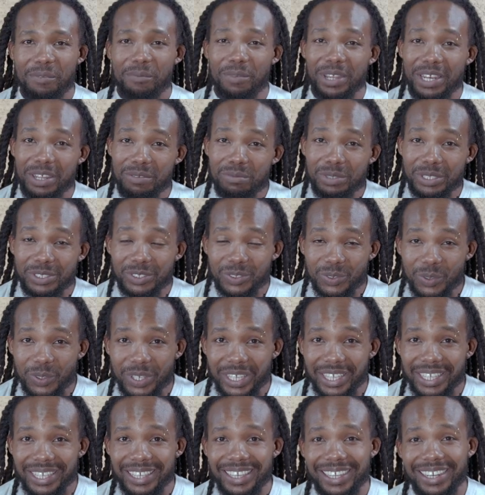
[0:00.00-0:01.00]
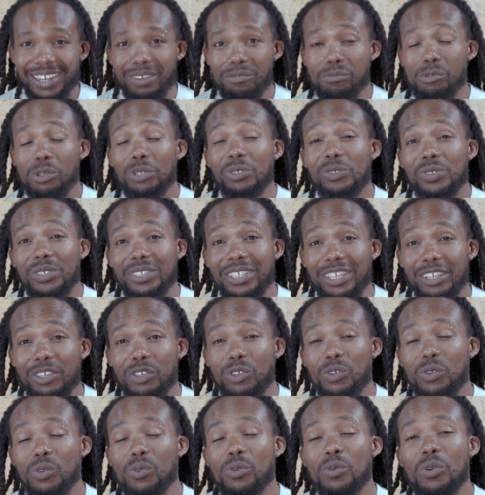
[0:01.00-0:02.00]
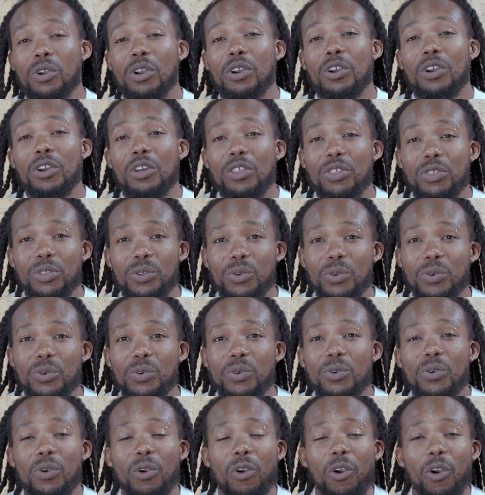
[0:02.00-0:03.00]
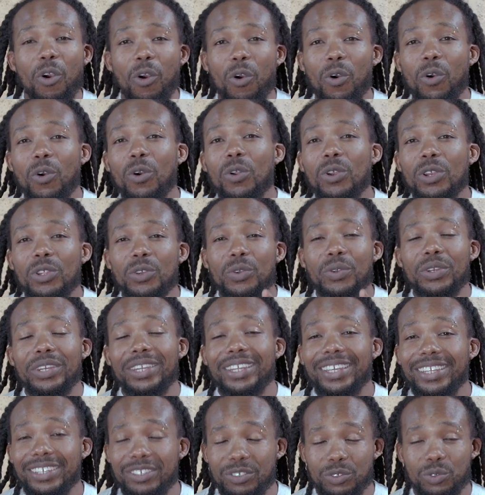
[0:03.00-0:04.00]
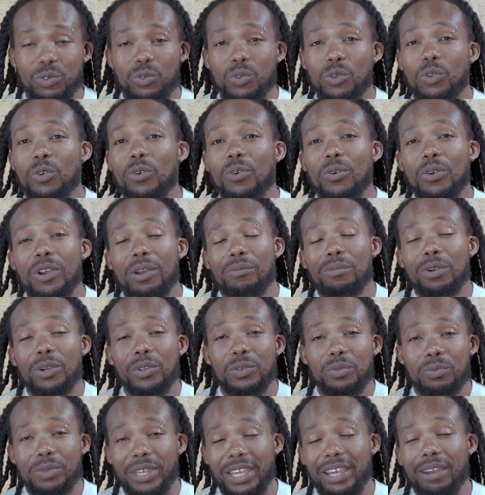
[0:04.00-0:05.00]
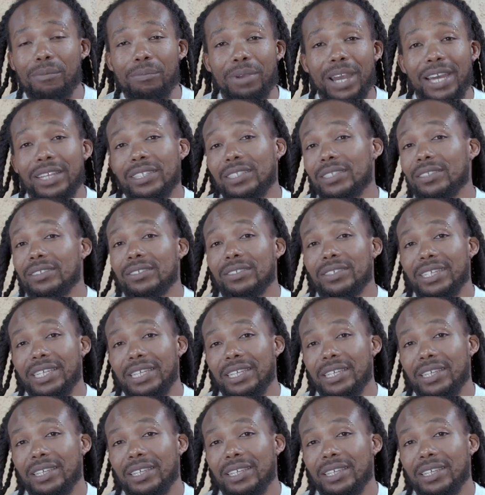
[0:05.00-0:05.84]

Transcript: My name is Suki and I'm going to take you through all you need to know about makeup artistry.